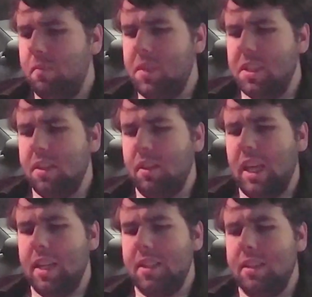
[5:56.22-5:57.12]
you still
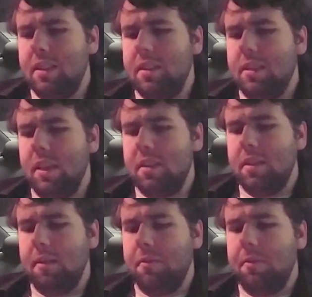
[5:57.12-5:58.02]
got a
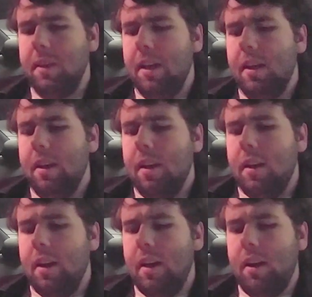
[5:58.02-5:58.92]
sense of
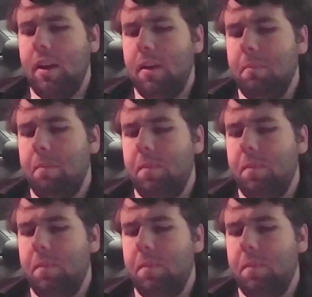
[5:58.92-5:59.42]
uh